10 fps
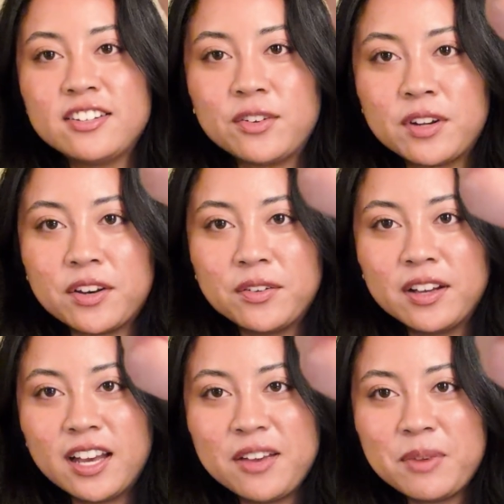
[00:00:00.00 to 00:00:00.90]
don't know.
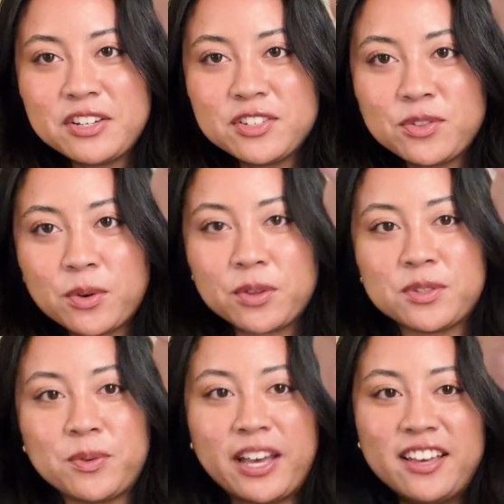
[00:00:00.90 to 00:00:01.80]
I might just throw
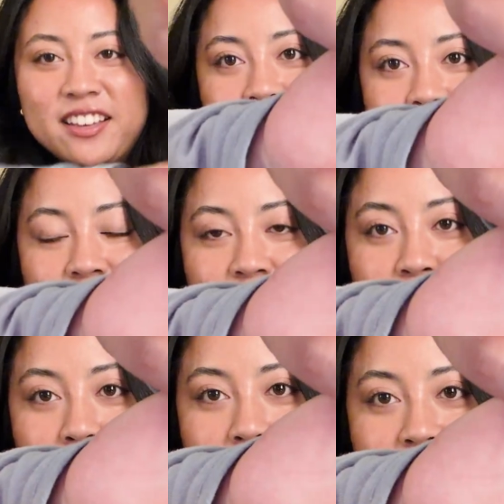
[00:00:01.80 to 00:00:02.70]
this away. Literally,
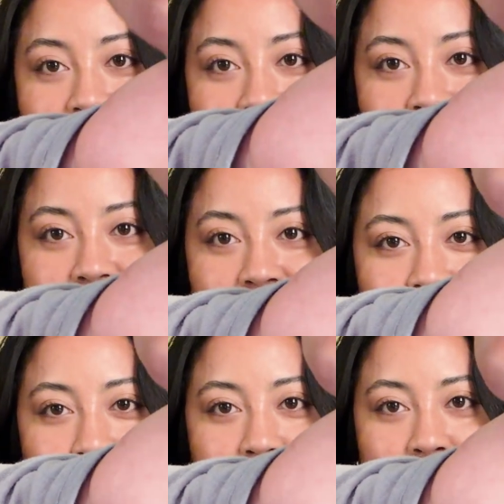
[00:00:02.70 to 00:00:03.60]
what is that?
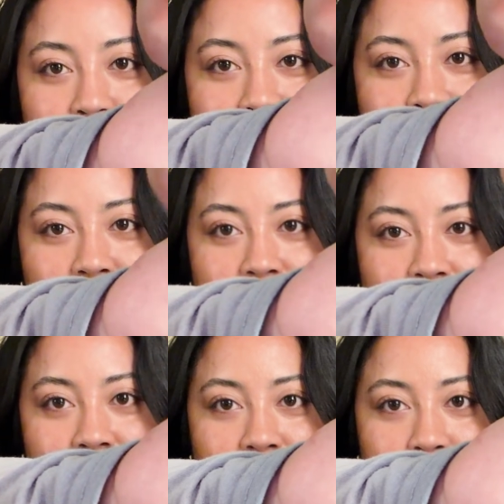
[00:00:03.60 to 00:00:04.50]
Wait, why did it look
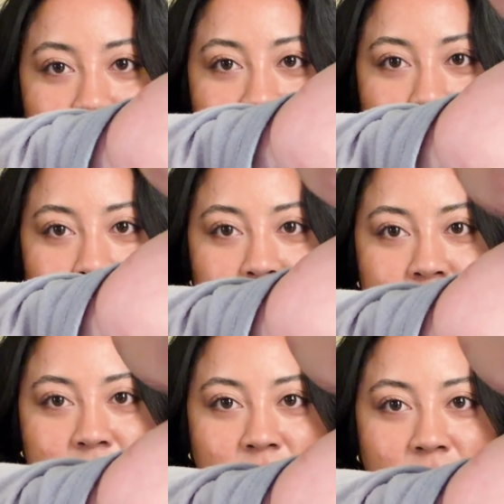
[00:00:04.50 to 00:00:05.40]
kind of good when it
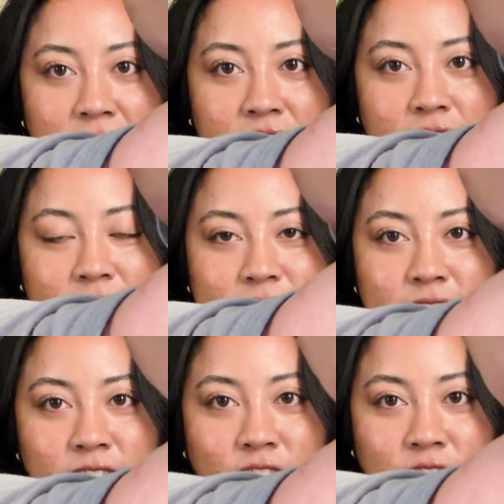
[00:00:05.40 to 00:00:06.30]
focused? I feel like it
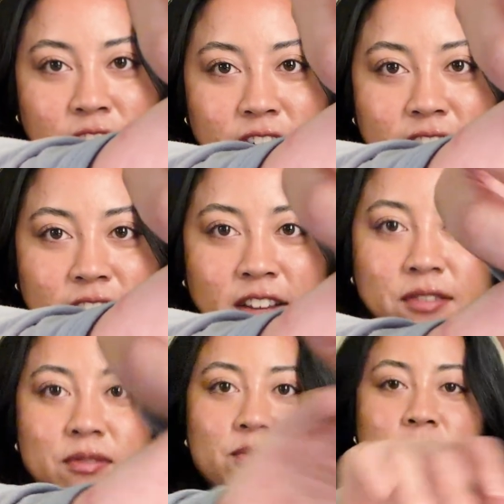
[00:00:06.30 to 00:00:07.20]
doesn't look good
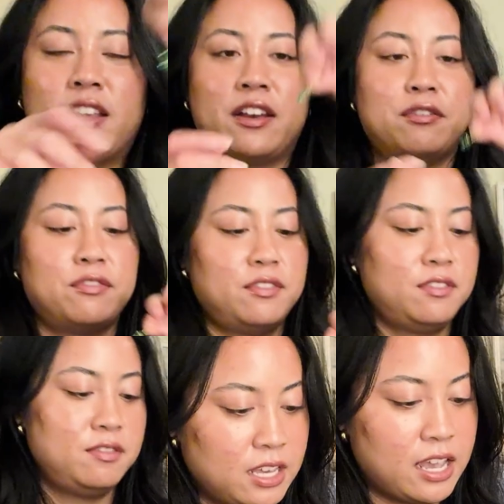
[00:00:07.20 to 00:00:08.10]
in real life,
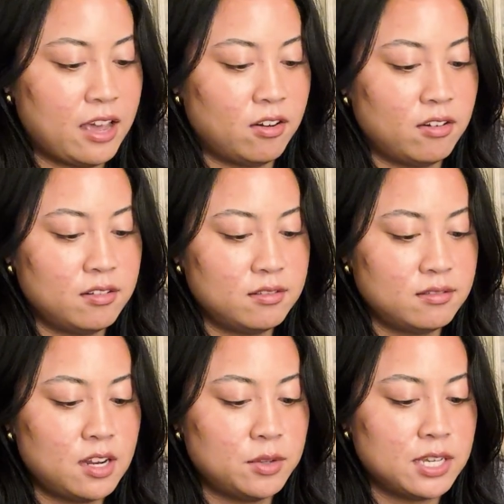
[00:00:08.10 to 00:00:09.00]
like at all.
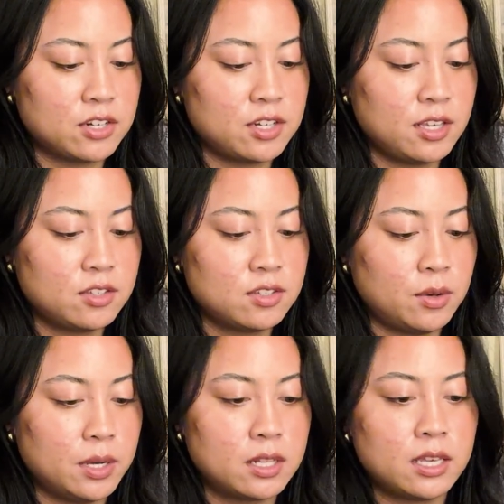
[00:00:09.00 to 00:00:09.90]
No, it's actually like
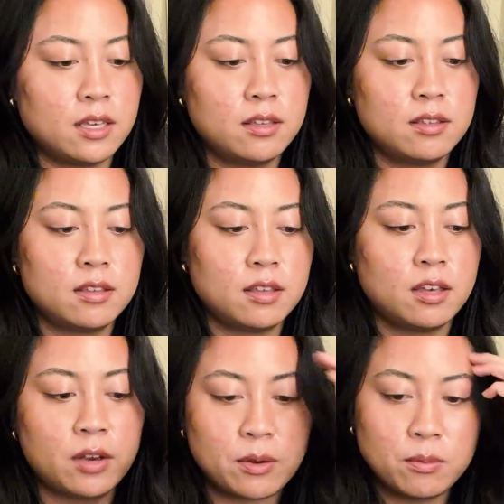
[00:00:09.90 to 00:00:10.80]
so ugly.
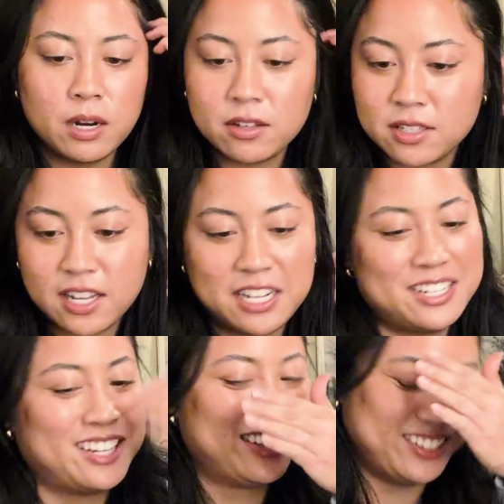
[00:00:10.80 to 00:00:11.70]
Okay, what else can I
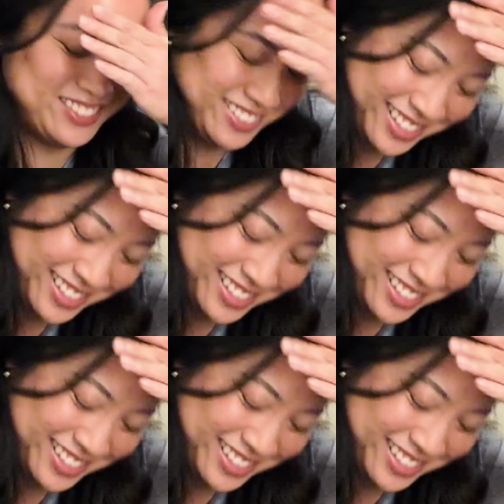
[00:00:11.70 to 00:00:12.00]
do?